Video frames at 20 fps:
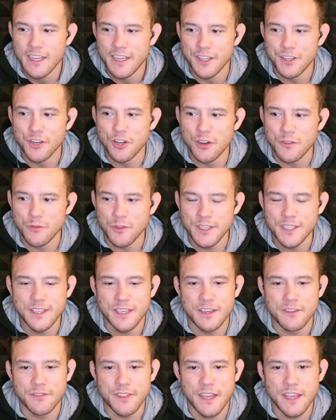You know, if
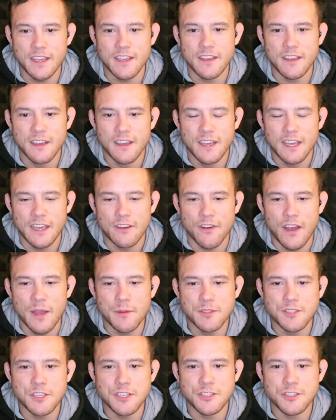
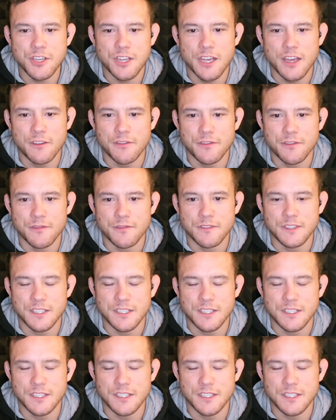IBJJF